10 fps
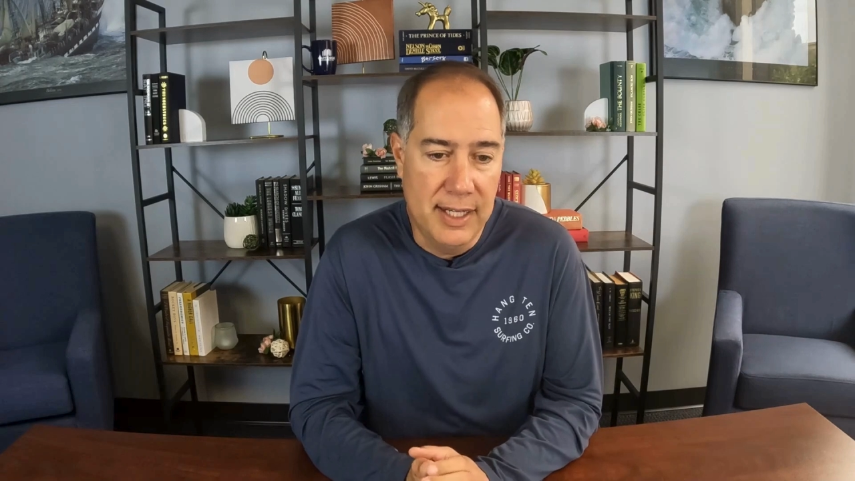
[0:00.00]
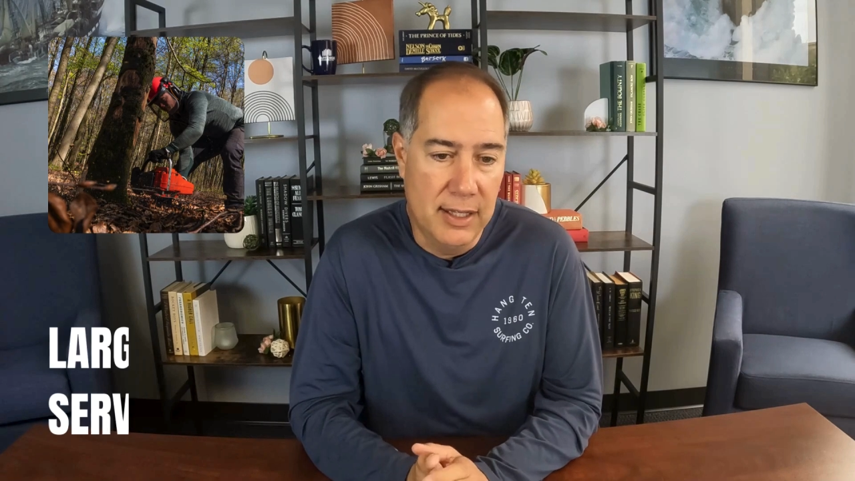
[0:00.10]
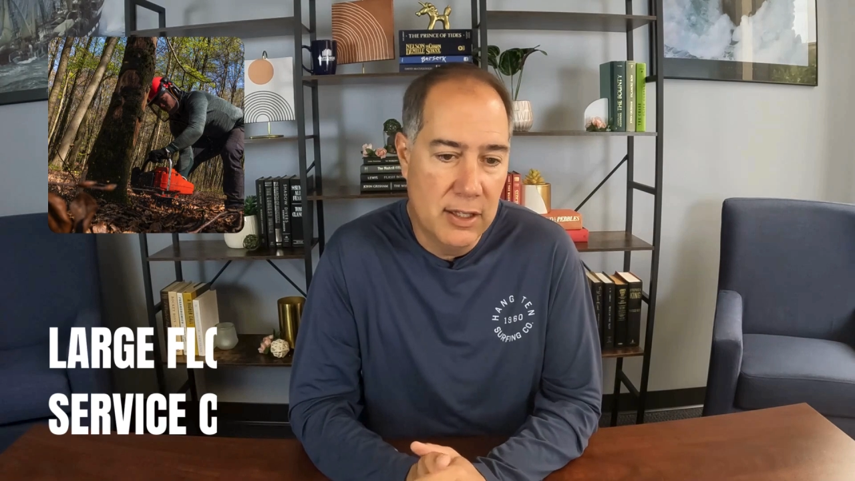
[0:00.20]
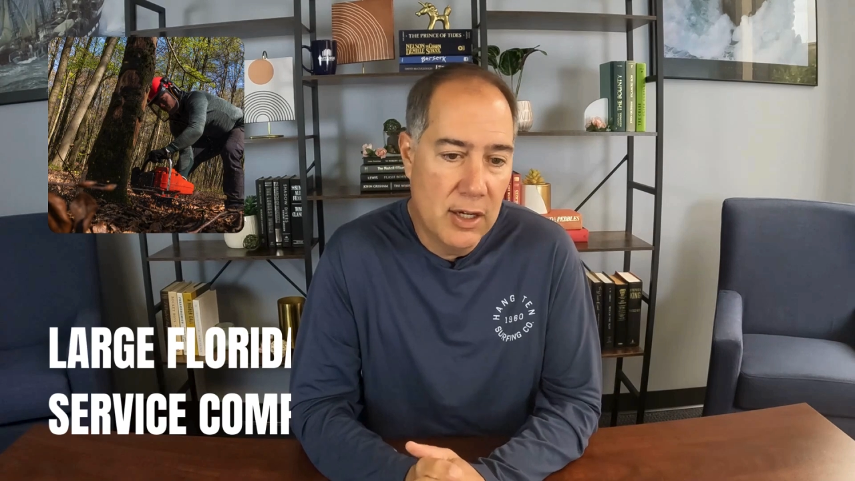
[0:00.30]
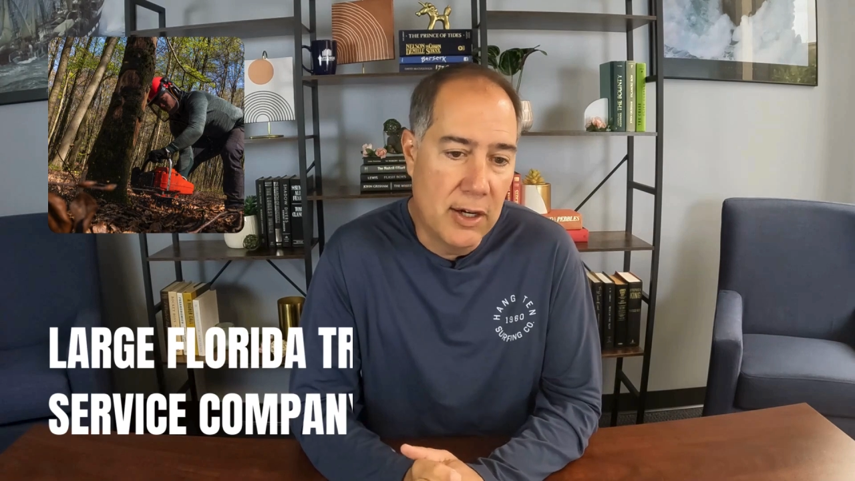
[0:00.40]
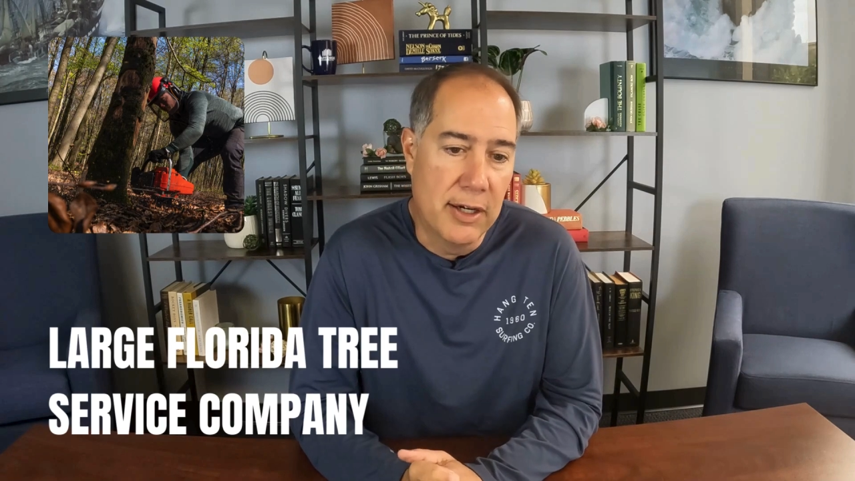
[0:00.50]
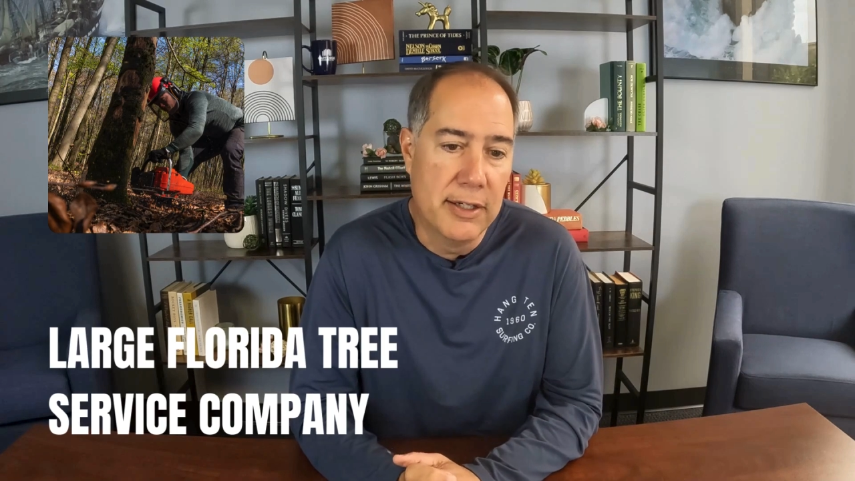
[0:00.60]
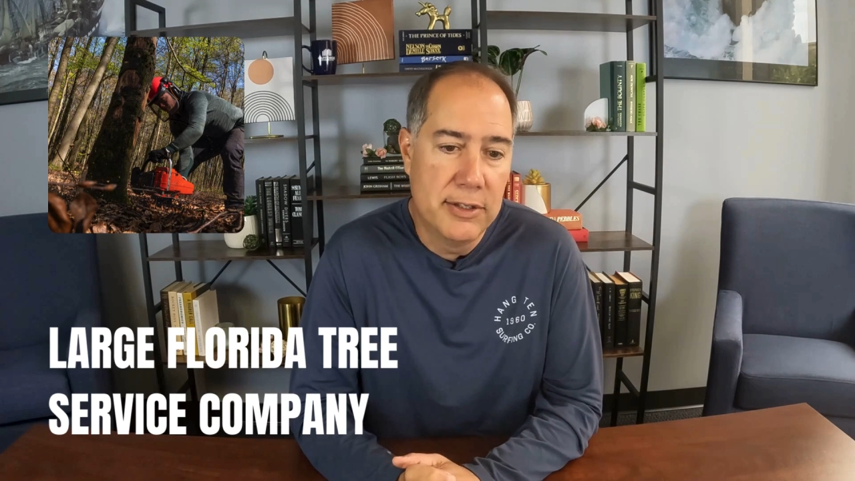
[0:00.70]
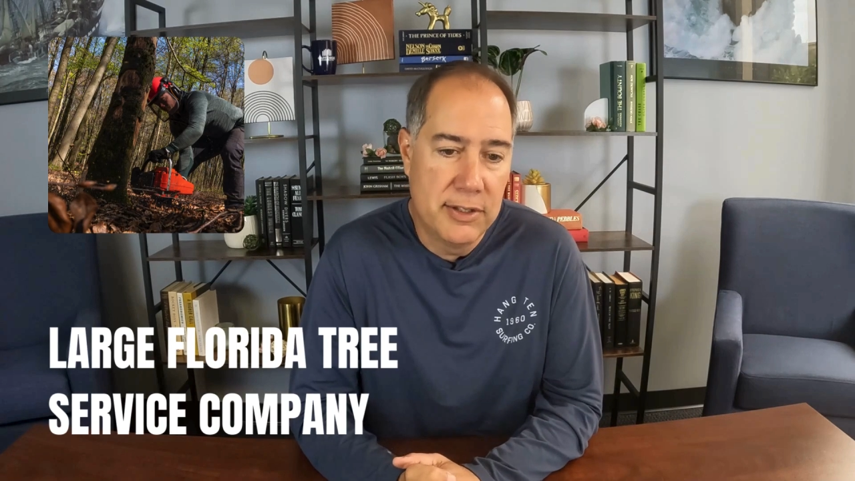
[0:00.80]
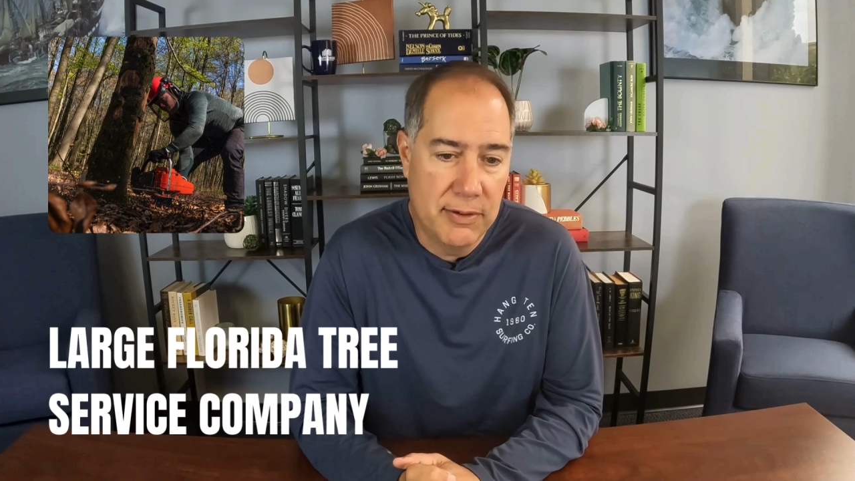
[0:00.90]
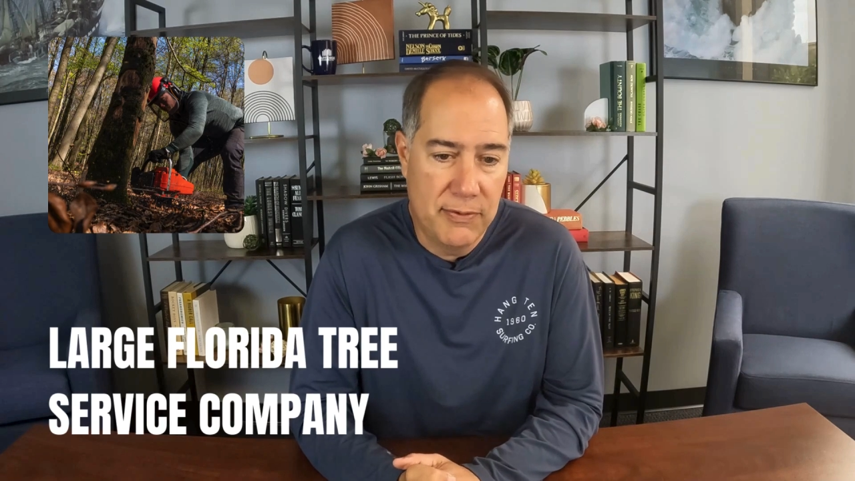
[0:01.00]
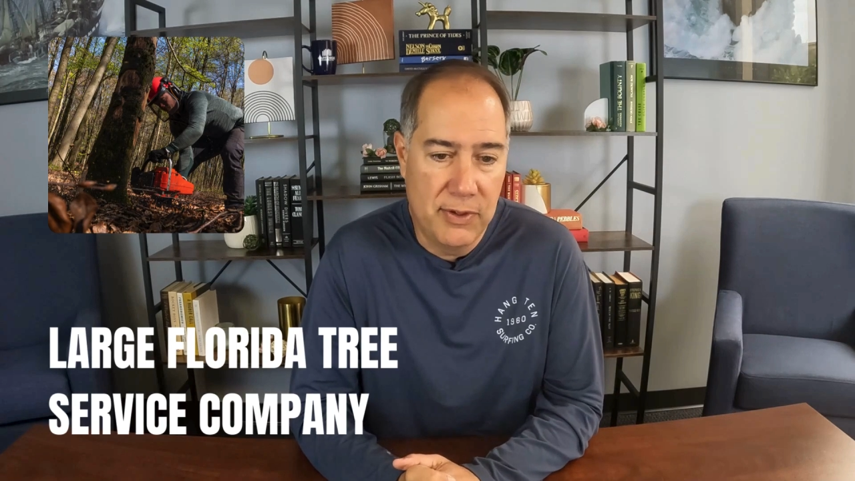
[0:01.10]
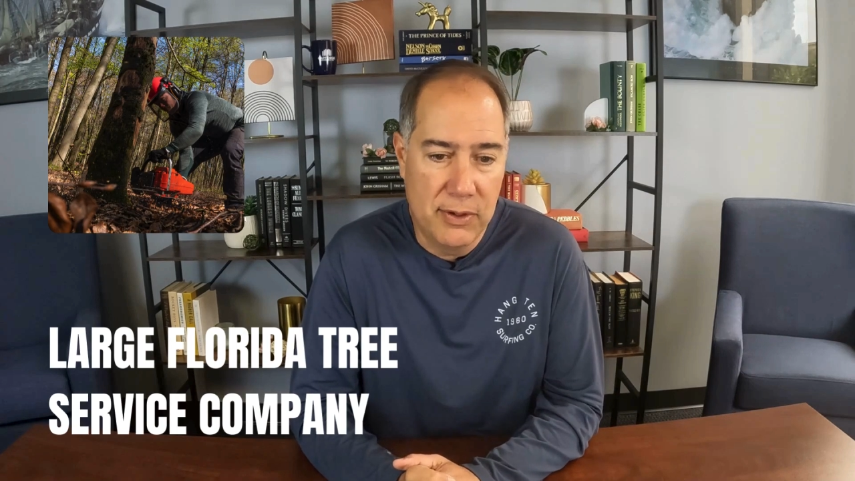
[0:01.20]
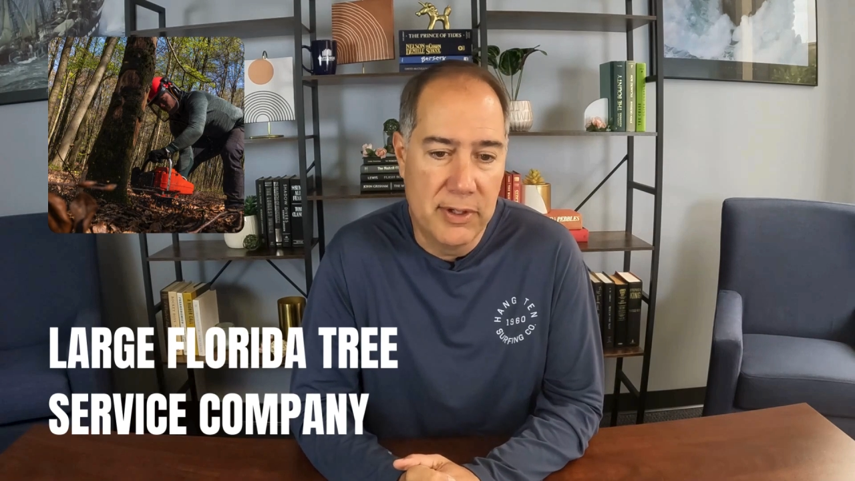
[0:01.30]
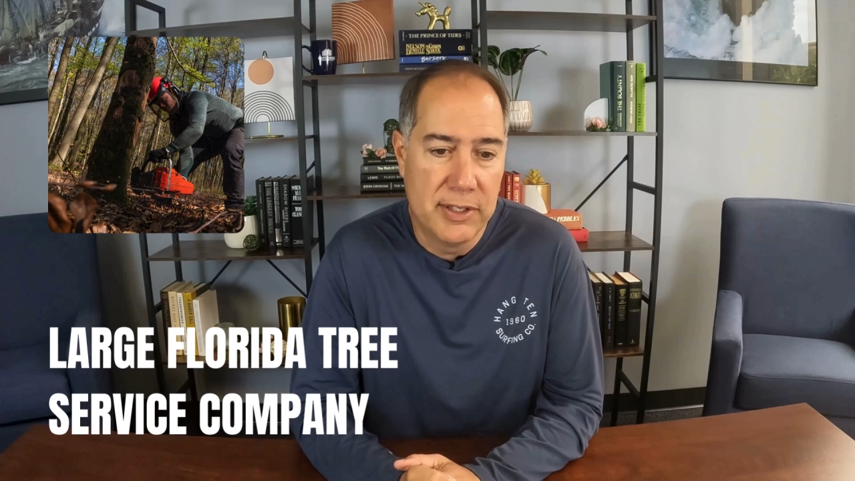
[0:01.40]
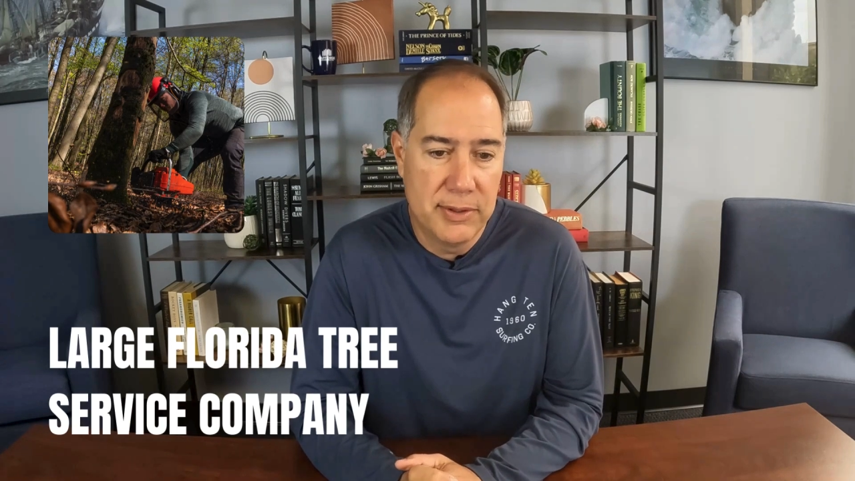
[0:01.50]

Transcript: a large Florida